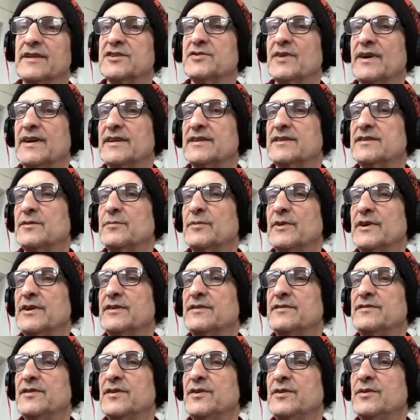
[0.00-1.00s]
try to do what
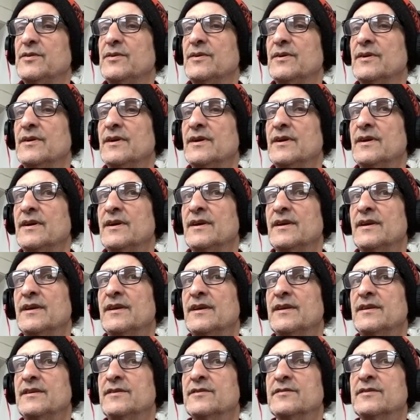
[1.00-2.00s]
you do,
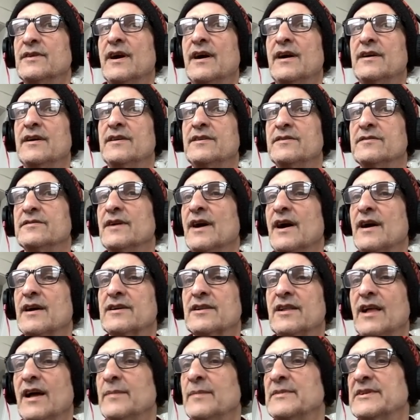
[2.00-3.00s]
you're not
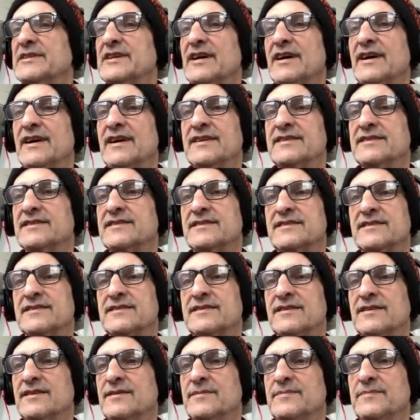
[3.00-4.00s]
climatized
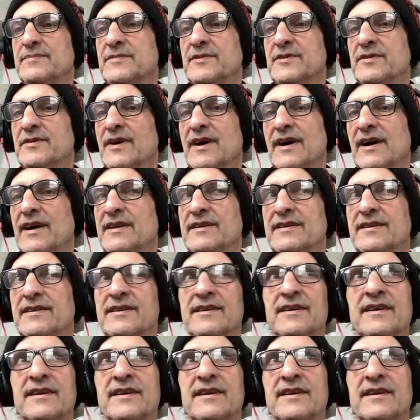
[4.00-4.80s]
to, you're not